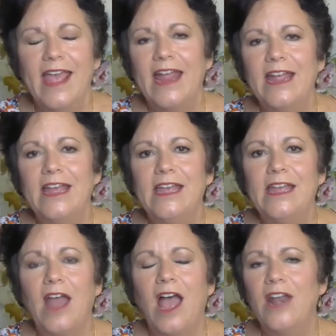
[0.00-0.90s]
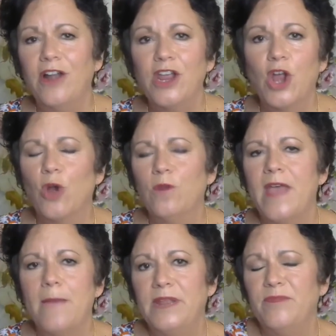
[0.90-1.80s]
And I'd already heard
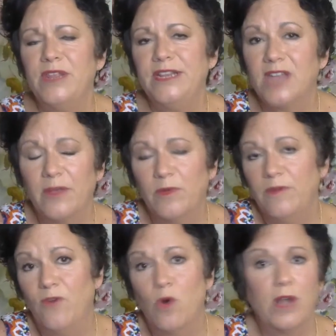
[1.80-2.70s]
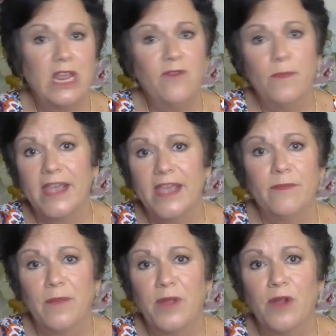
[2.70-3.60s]
that many, many times before, even back in
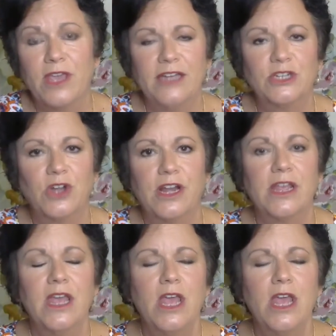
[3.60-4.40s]
my Mary Kay training.